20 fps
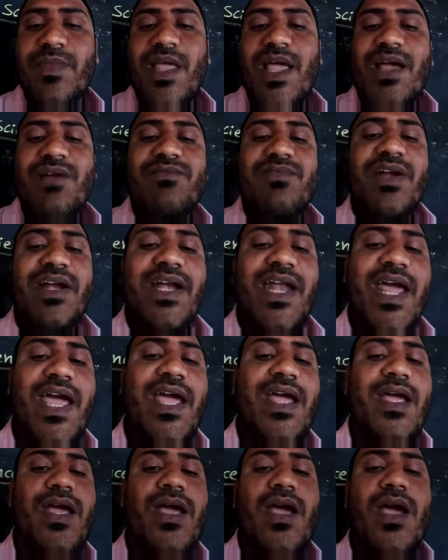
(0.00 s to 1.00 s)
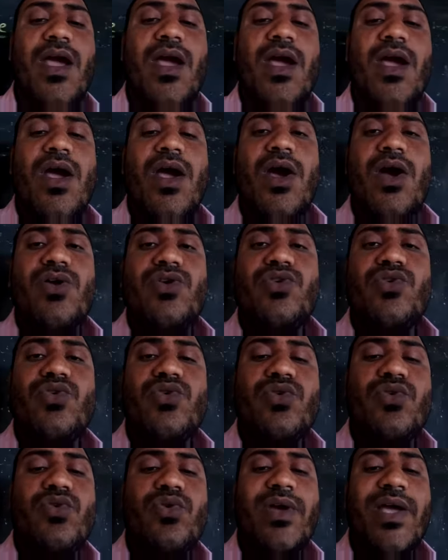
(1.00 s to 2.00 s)
every day
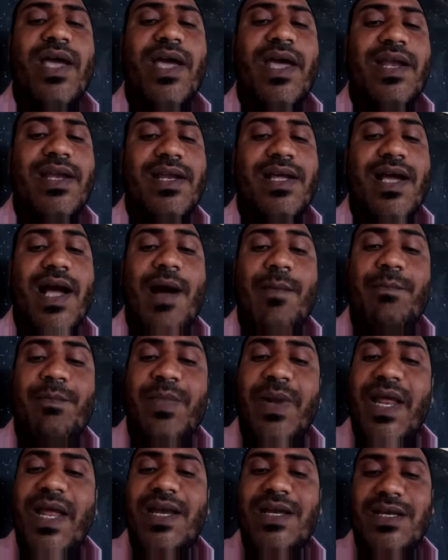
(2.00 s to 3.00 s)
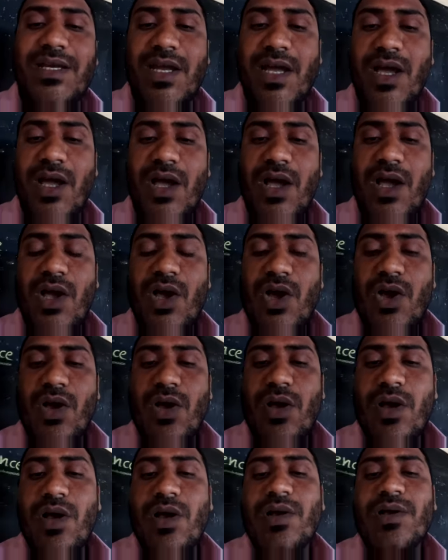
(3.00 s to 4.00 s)
you can complete
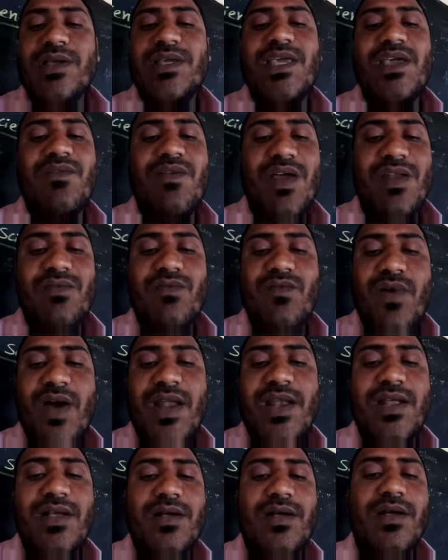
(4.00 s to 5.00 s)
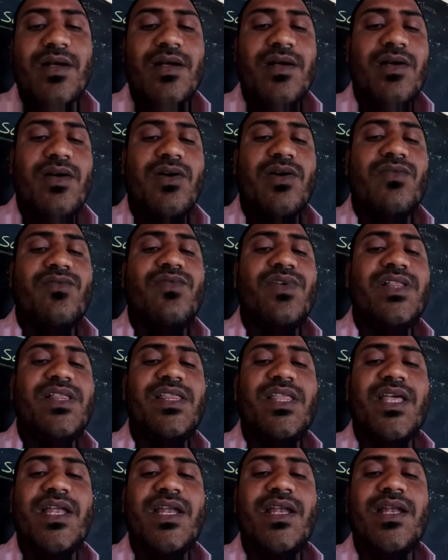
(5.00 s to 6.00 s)
given work
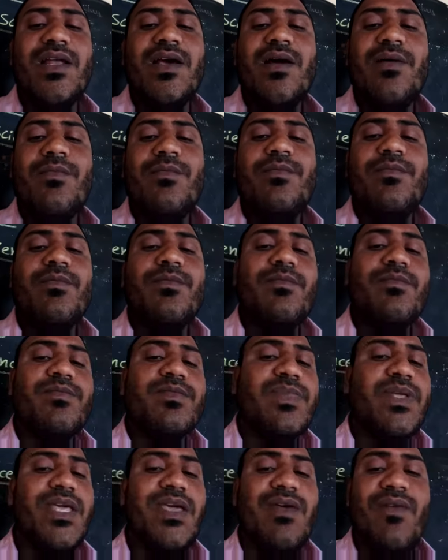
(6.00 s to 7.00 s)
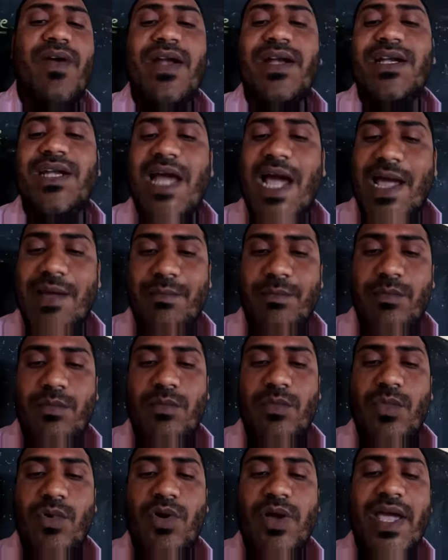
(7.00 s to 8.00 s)
within given
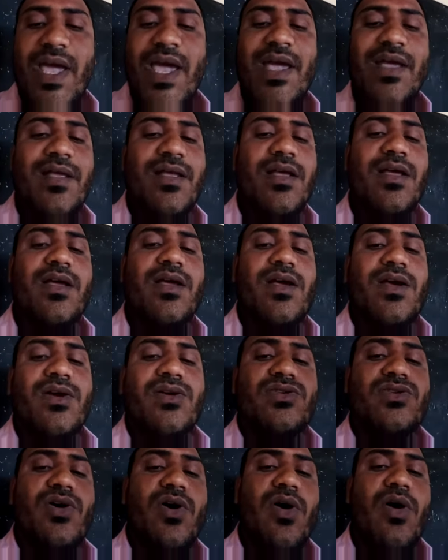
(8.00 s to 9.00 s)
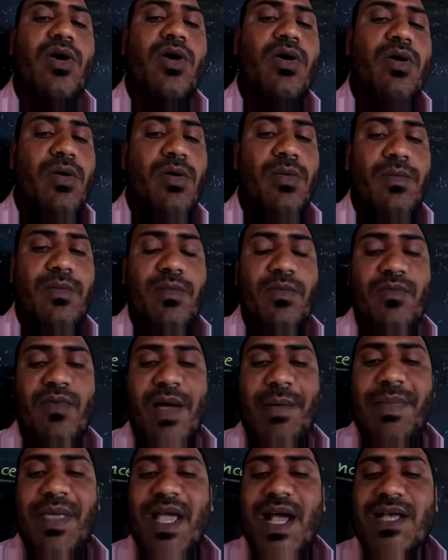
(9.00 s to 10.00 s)
time. Okay, so why?
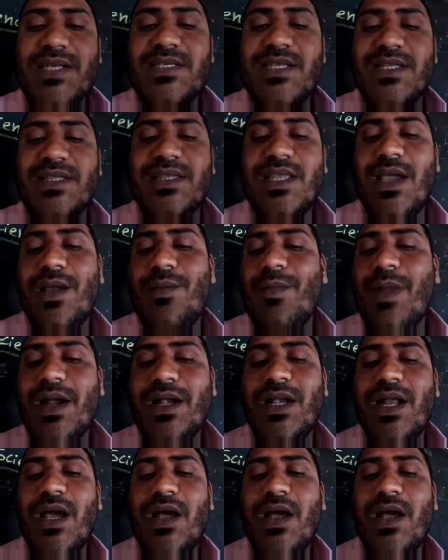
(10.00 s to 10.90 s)
Because nothing but